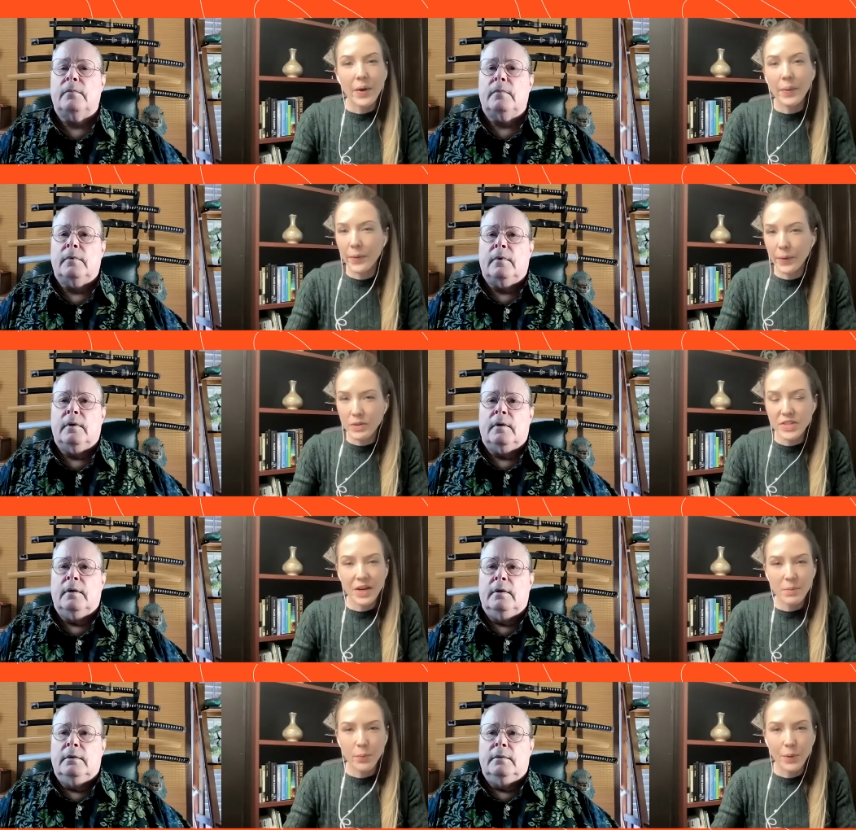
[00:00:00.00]
Speaker 1: other
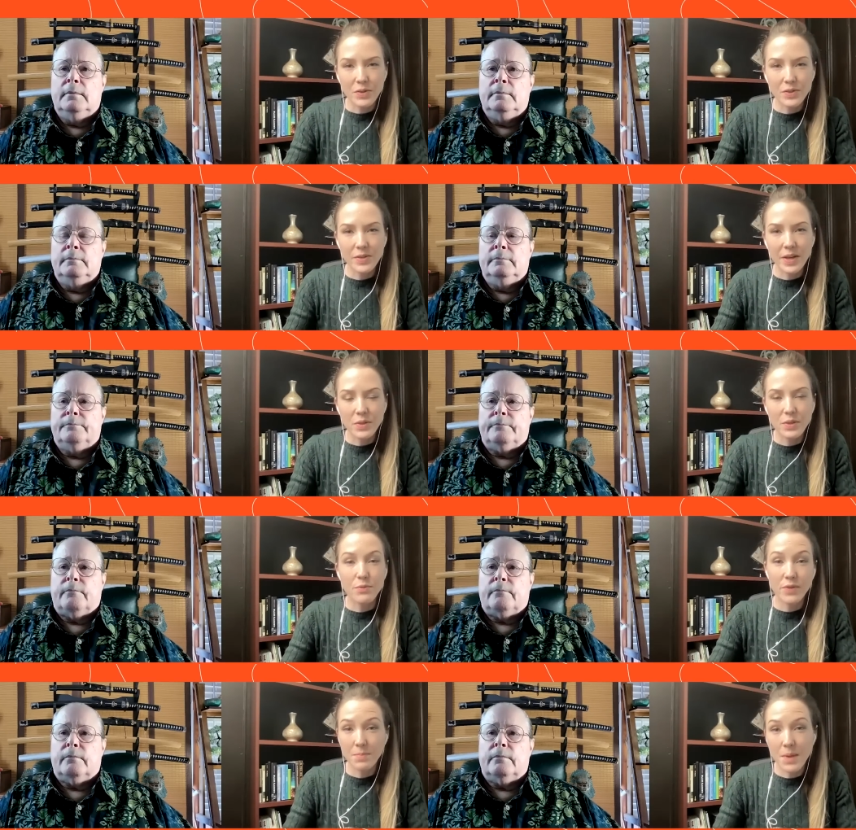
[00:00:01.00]
data points that the
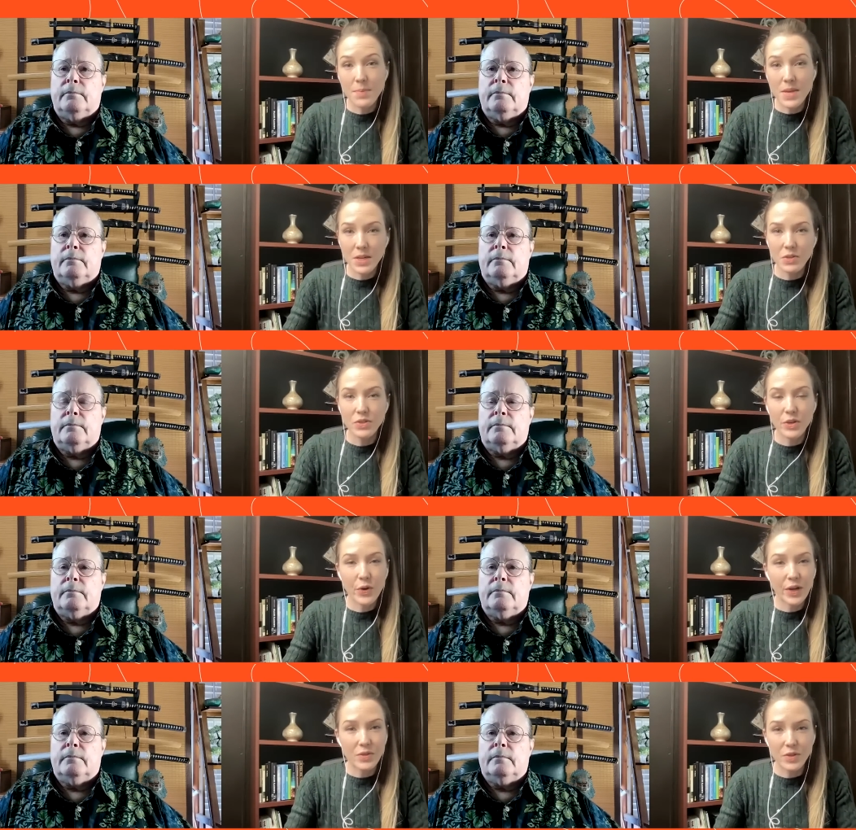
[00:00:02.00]
Fed may be
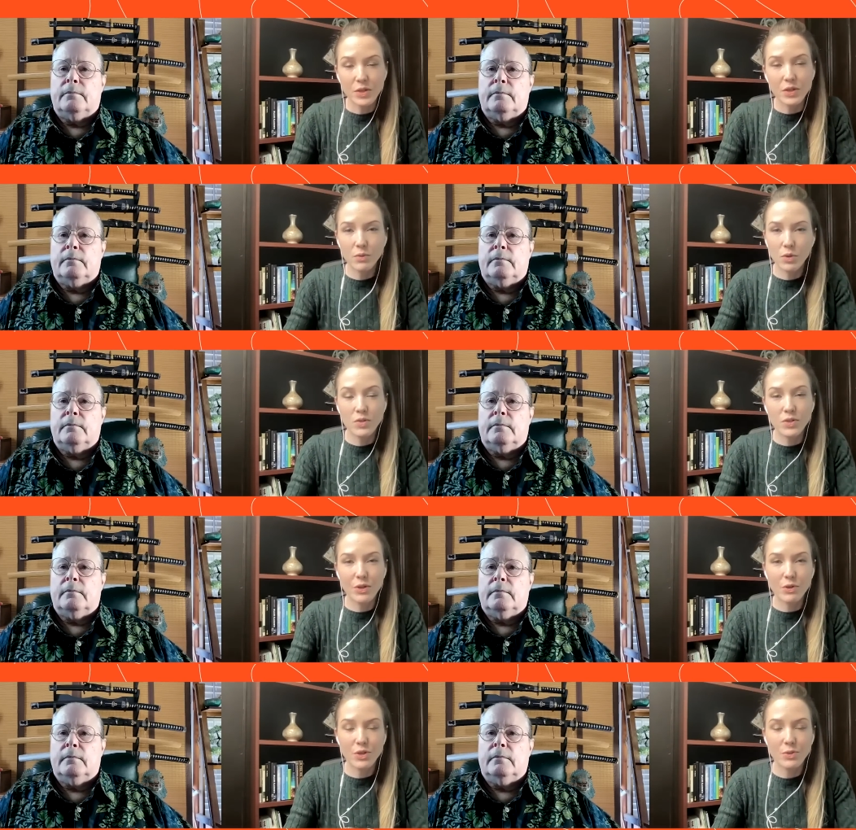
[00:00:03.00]
considering as it
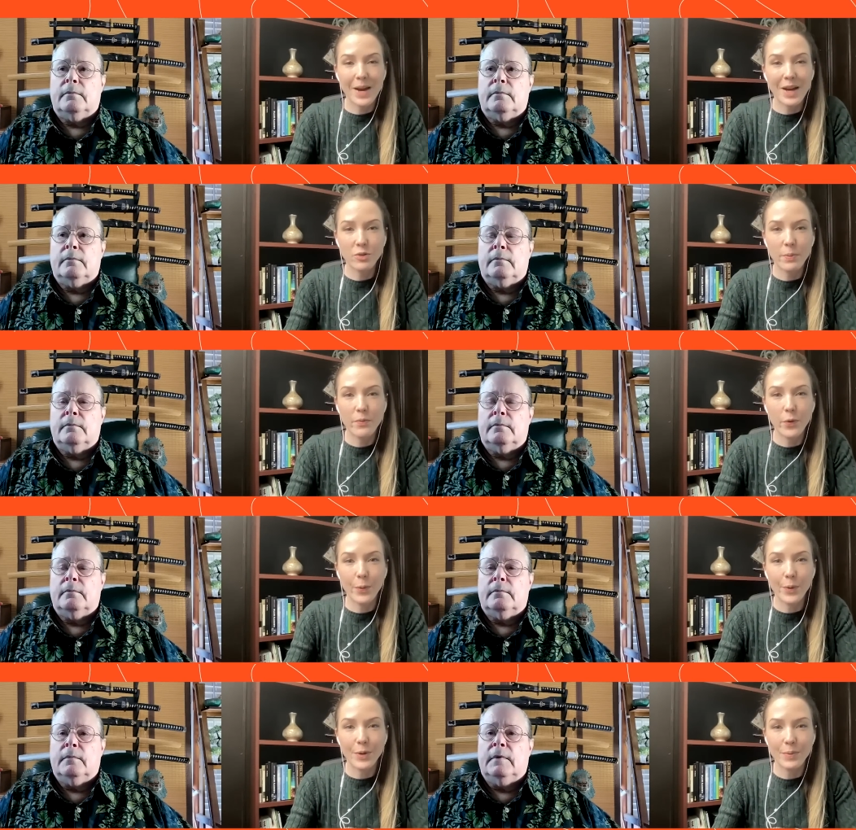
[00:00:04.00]
considers its path
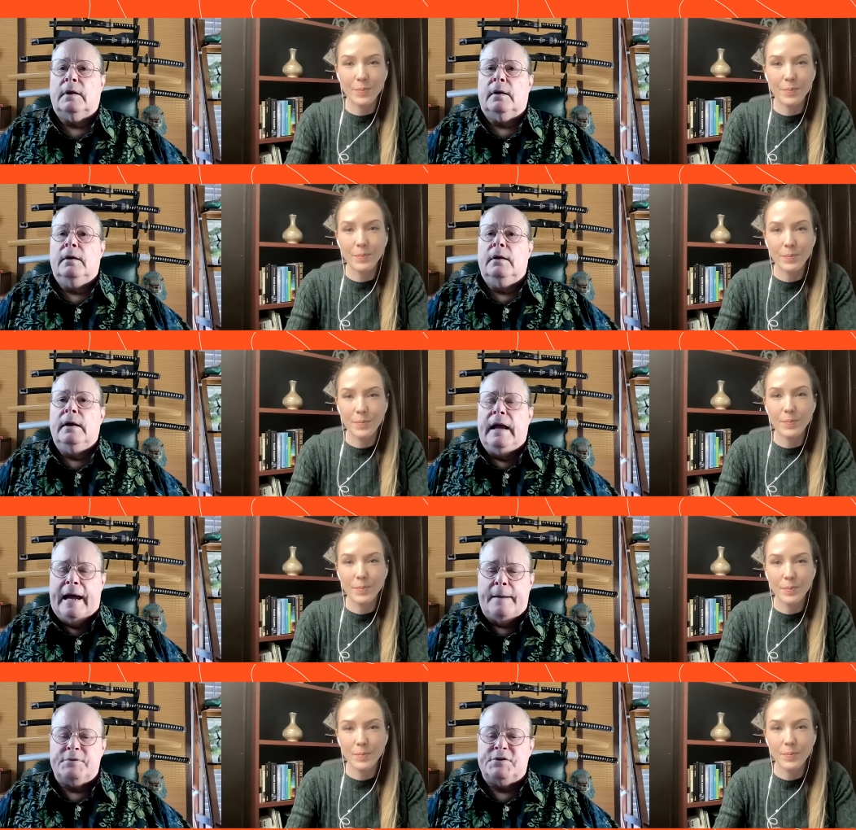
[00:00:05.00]
forward?
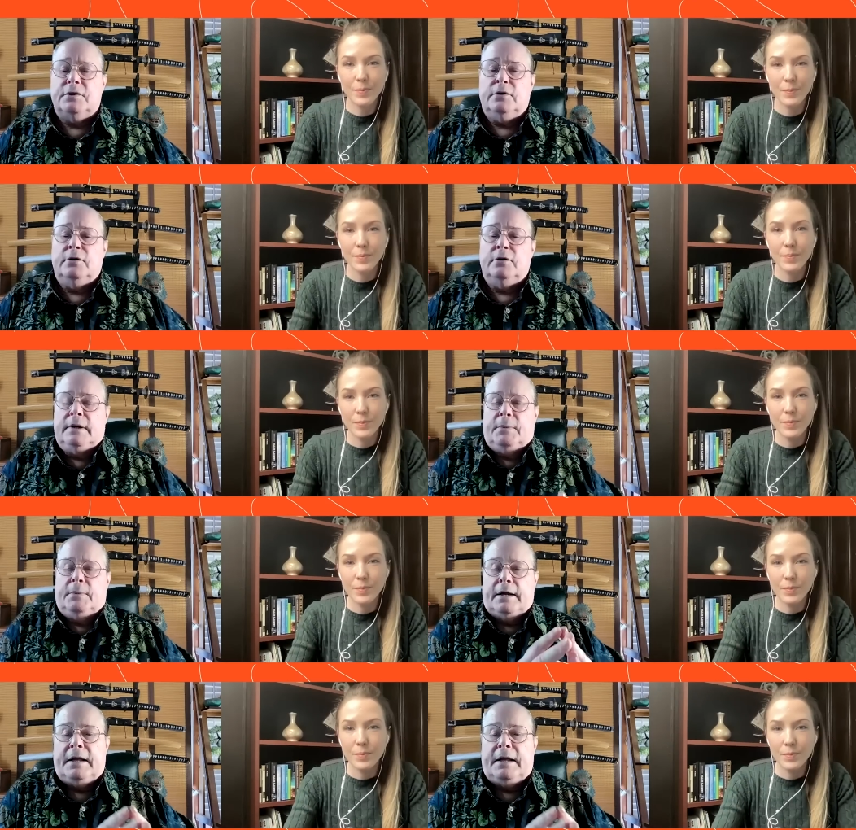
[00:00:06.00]
Speaker 2: Absolutely. But
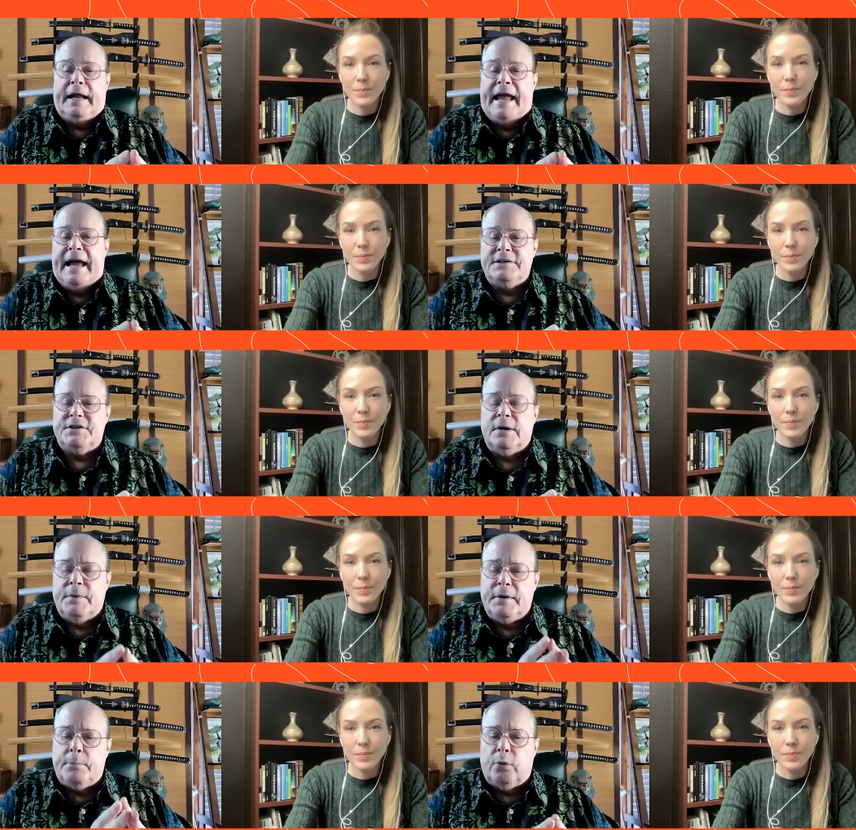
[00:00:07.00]
I, can I add
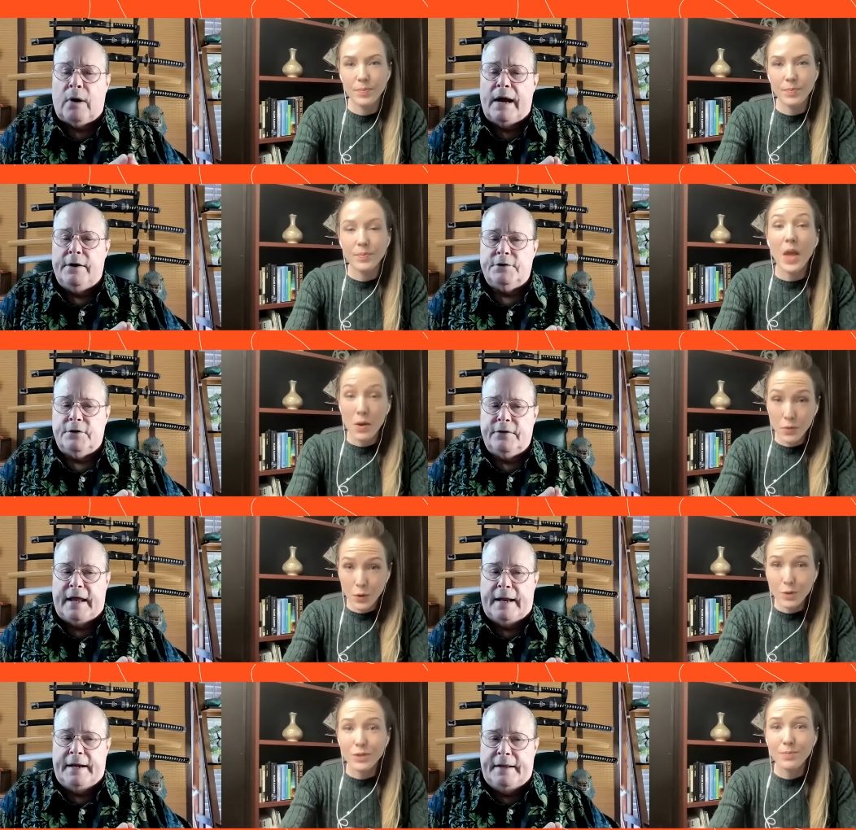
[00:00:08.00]
something prior to
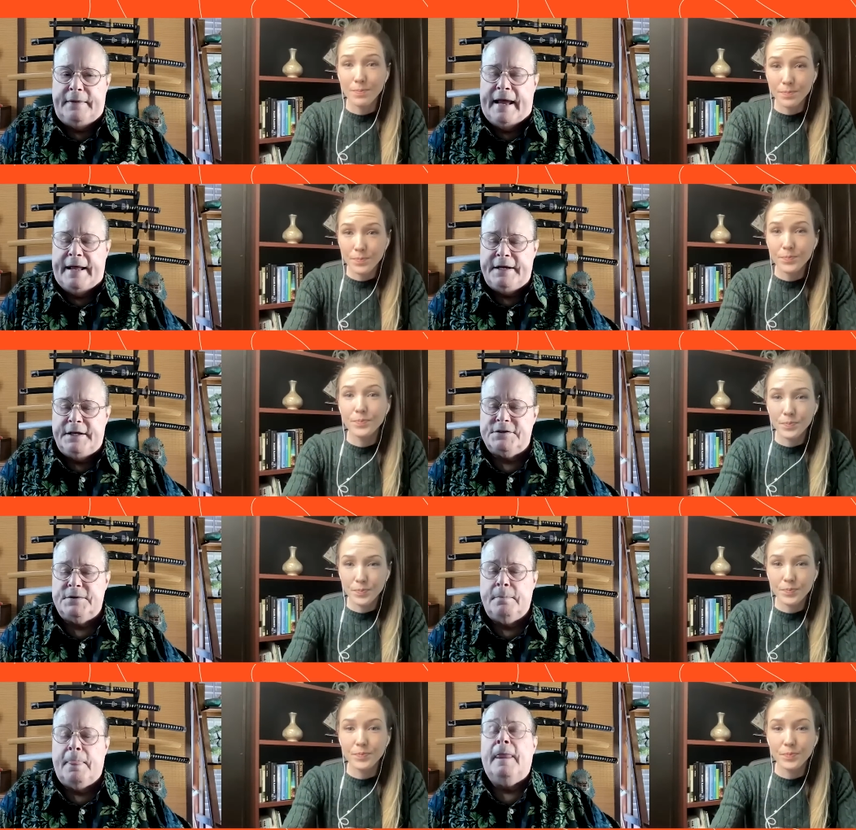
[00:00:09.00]
that? And that is
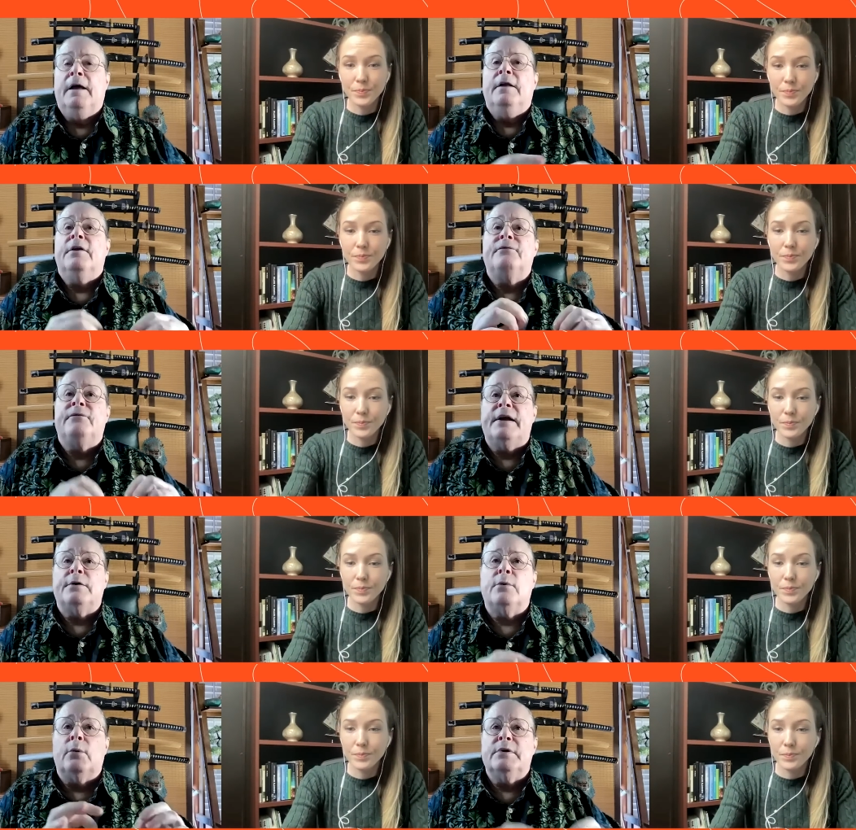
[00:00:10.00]
the
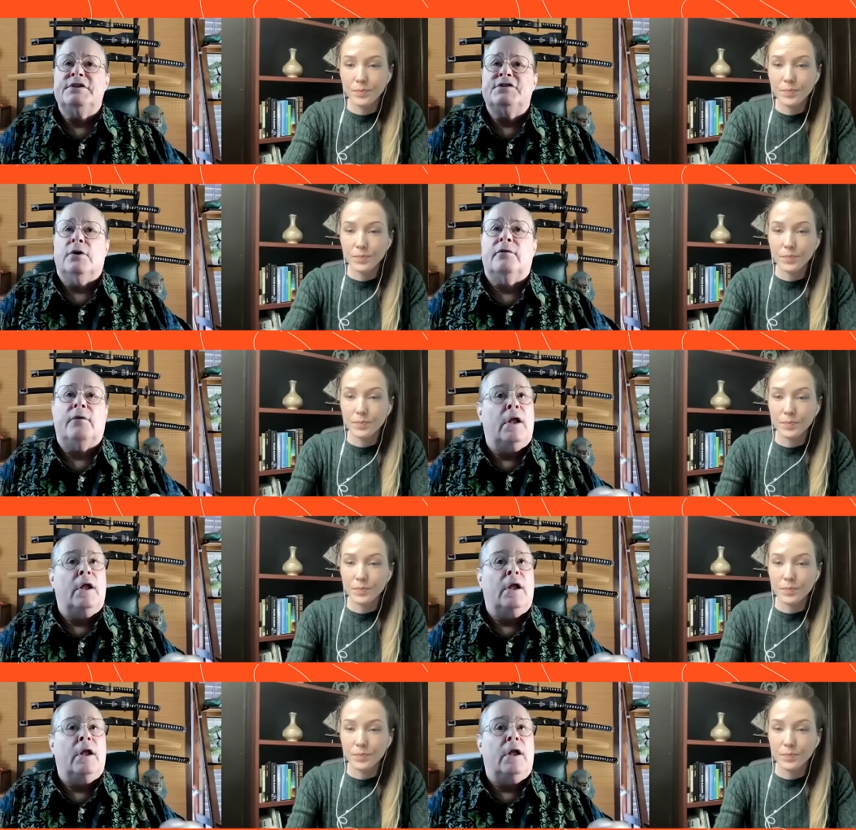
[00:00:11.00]
Federal Reserve